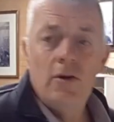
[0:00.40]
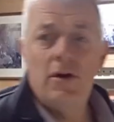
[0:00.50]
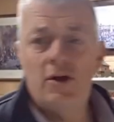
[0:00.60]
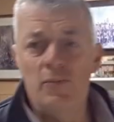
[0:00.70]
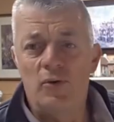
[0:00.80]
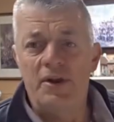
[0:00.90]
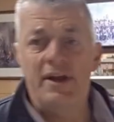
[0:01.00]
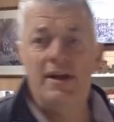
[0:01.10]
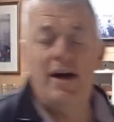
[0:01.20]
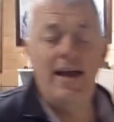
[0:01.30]
Hi, good
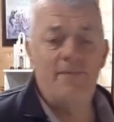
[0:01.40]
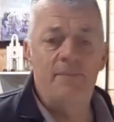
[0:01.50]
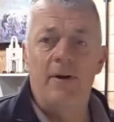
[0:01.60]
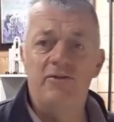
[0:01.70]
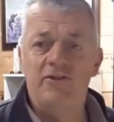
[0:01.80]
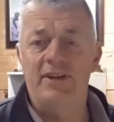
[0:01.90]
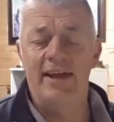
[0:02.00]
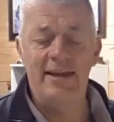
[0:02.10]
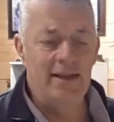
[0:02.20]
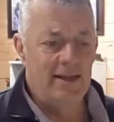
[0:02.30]
morning. I haven't posted an